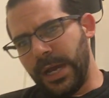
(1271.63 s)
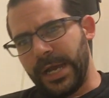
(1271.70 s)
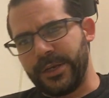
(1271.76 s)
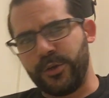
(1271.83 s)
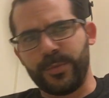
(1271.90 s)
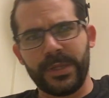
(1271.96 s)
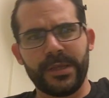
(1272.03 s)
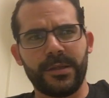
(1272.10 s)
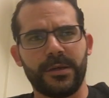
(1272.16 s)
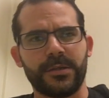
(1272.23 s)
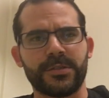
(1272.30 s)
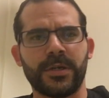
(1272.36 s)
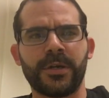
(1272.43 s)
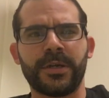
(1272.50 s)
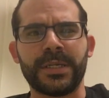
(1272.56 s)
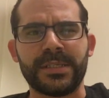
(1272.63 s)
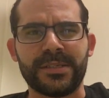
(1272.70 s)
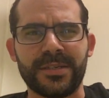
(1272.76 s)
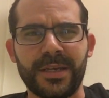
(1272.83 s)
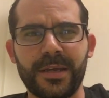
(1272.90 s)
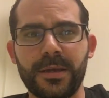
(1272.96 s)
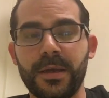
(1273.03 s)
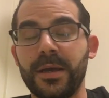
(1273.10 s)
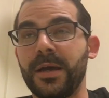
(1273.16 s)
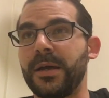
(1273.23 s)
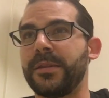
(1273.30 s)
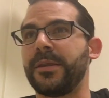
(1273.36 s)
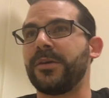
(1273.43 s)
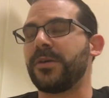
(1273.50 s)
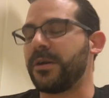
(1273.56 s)
I do play the guitar and sing.
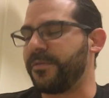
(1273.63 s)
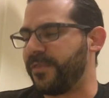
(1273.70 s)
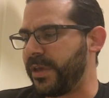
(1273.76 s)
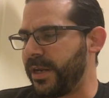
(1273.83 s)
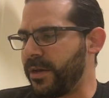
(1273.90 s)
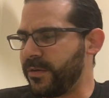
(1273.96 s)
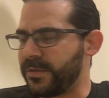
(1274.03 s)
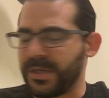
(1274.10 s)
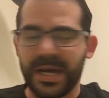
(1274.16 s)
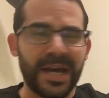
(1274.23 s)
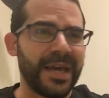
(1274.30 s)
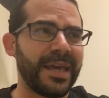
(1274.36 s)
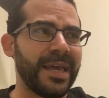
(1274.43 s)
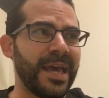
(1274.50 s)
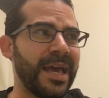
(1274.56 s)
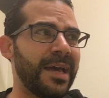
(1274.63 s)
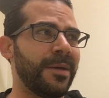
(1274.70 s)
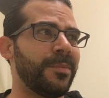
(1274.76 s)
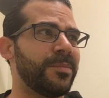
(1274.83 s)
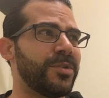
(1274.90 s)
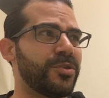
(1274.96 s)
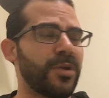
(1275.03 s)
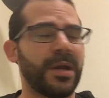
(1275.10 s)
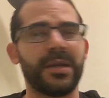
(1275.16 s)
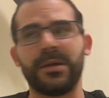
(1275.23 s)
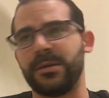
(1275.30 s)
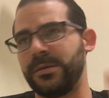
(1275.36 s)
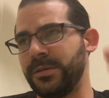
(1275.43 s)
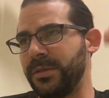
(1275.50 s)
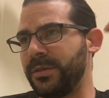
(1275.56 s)
There are videos. I am trying
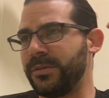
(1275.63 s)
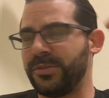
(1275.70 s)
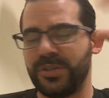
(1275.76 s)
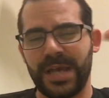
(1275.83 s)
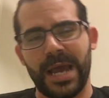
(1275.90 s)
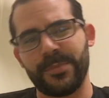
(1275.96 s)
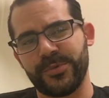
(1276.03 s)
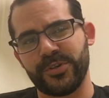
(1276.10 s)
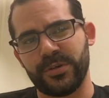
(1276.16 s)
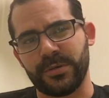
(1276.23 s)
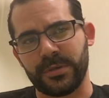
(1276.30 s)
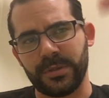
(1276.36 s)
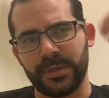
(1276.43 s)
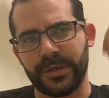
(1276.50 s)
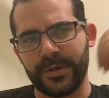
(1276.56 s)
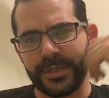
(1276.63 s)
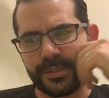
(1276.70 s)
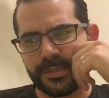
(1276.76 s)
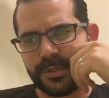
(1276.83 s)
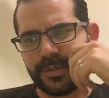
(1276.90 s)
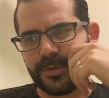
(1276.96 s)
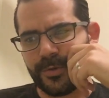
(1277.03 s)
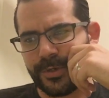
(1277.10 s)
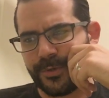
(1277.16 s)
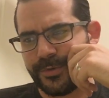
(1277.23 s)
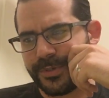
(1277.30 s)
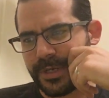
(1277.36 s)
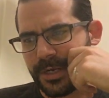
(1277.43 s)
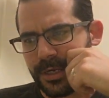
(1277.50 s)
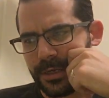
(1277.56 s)
to capture lyrics to a new
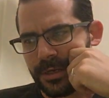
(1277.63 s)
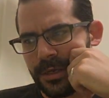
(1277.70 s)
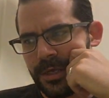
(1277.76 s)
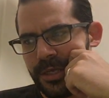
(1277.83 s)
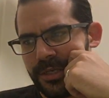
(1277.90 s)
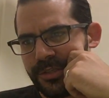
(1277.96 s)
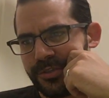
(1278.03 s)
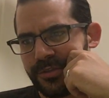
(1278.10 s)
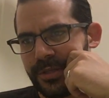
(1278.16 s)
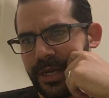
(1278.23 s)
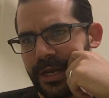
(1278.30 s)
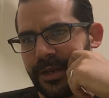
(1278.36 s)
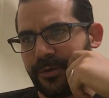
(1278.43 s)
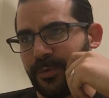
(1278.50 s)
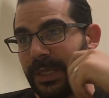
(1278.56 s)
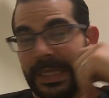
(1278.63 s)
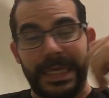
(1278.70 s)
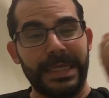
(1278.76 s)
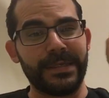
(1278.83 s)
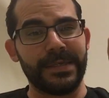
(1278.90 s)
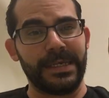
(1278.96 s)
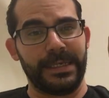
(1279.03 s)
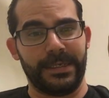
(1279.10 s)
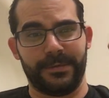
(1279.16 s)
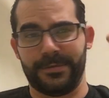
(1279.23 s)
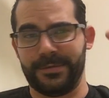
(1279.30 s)
song so that I can release it.